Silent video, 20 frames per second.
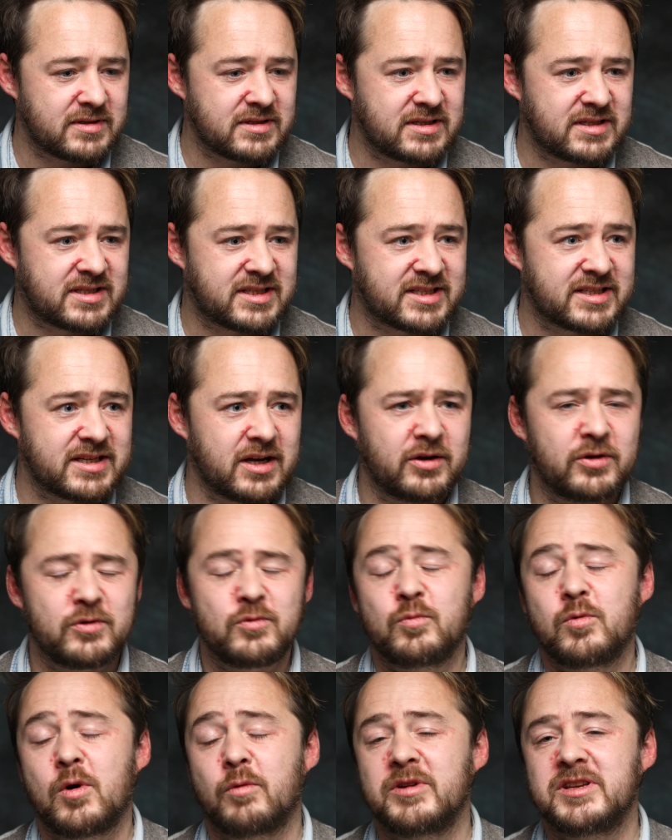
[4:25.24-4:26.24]
So
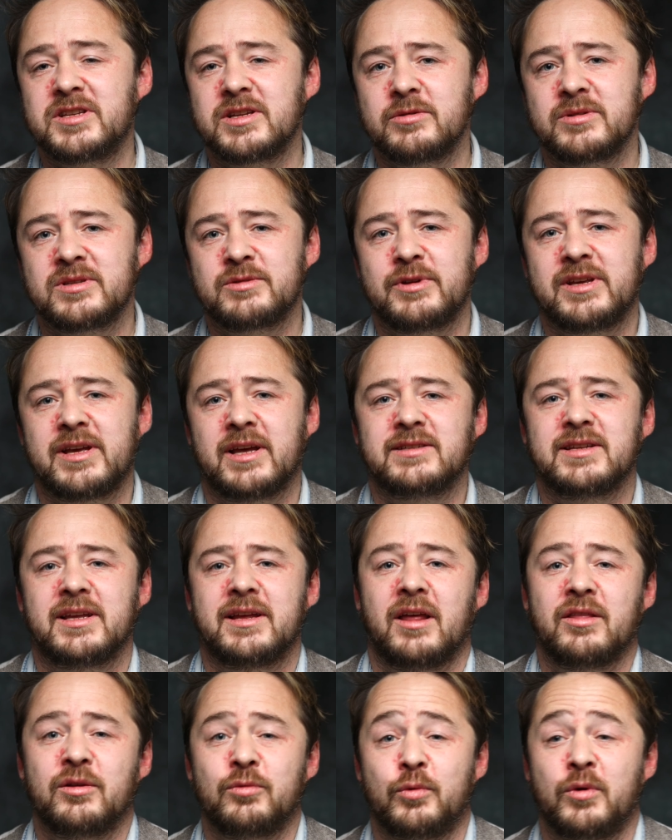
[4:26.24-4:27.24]
what we do is we get
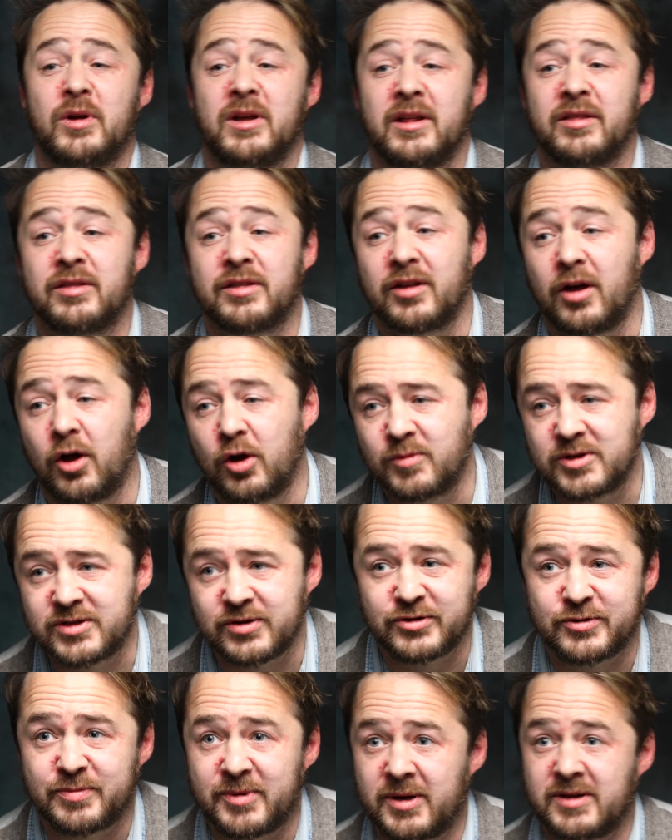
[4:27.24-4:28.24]
together with homeless
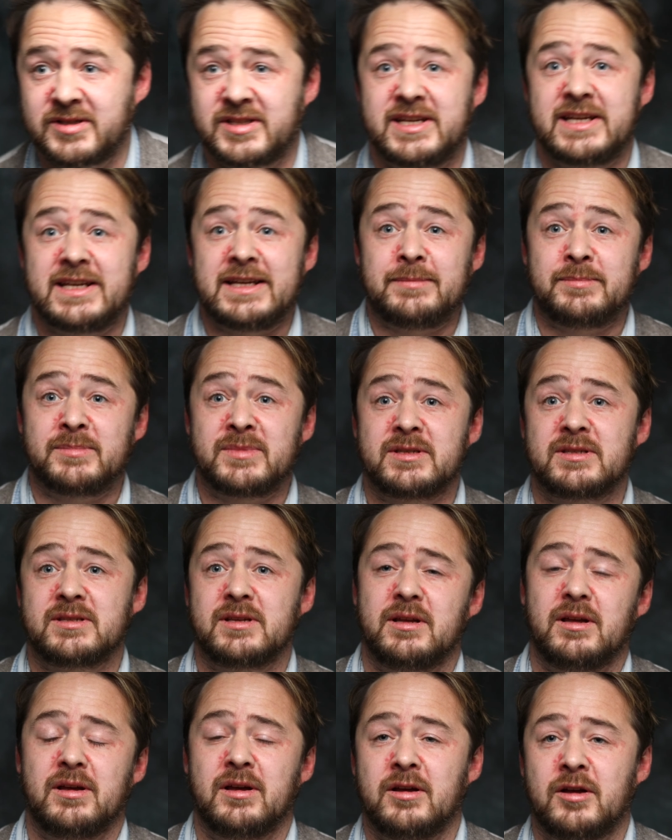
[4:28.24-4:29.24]
entrepreneurs teams
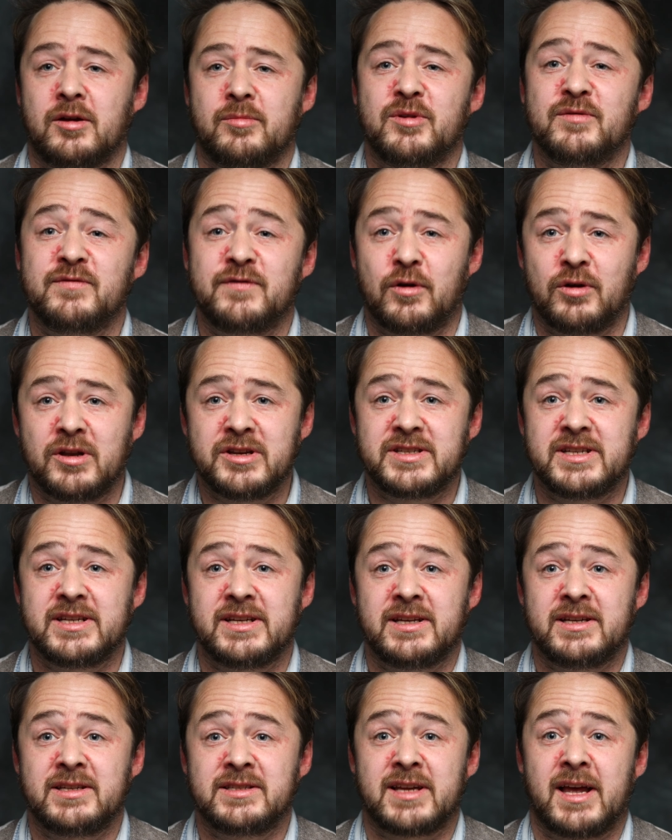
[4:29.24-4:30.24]
of
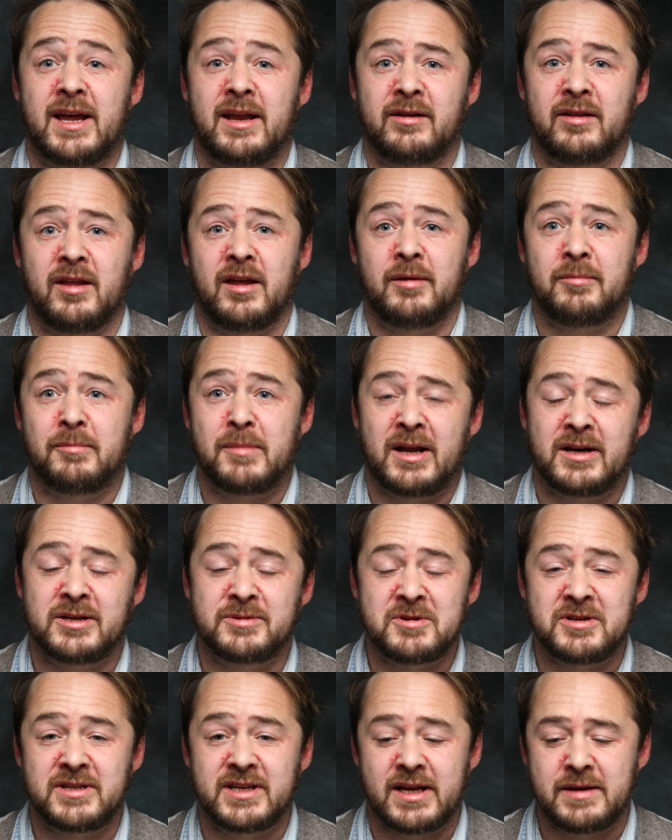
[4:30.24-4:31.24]
volunteers and their
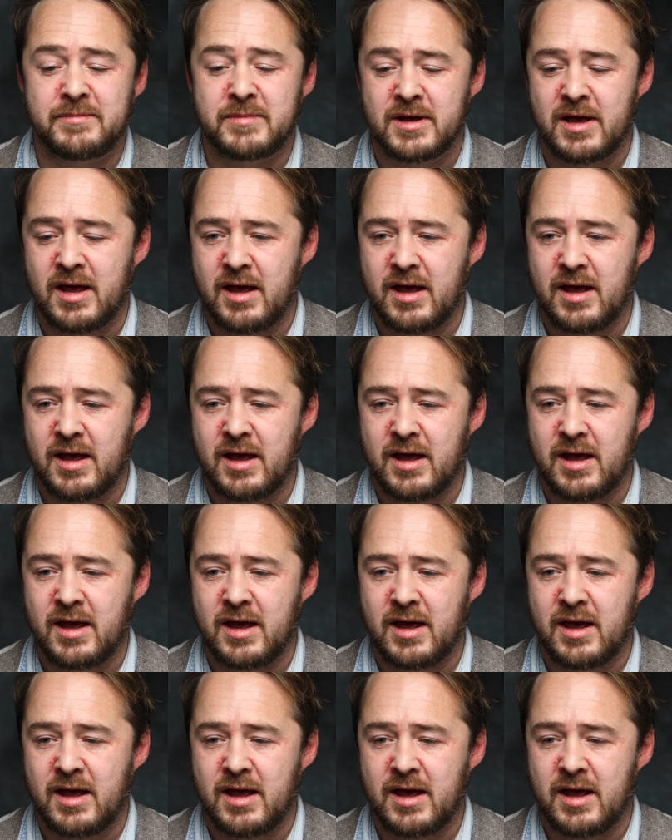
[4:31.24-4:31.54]
management team,